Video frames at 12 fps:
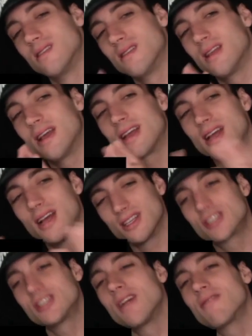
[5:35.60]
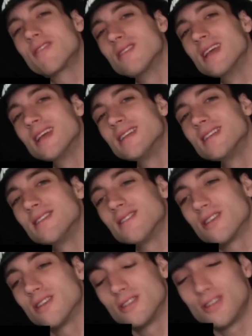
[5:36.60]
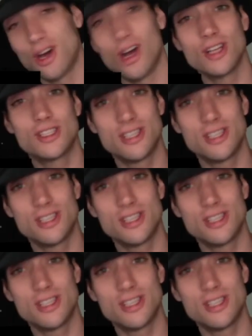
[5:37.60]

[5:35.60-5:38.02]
like, a Chevrolet deal or a Dodge